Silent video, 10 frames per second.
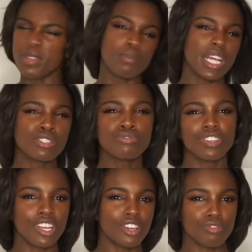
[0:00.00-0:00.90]
But that's not
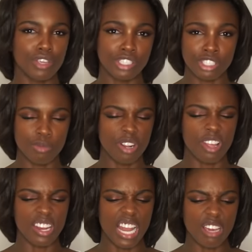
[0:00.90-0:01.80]
really a good reason to want to
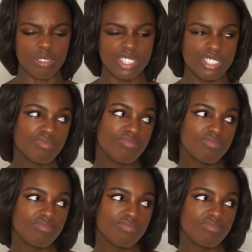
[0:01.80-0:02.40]
learn a language.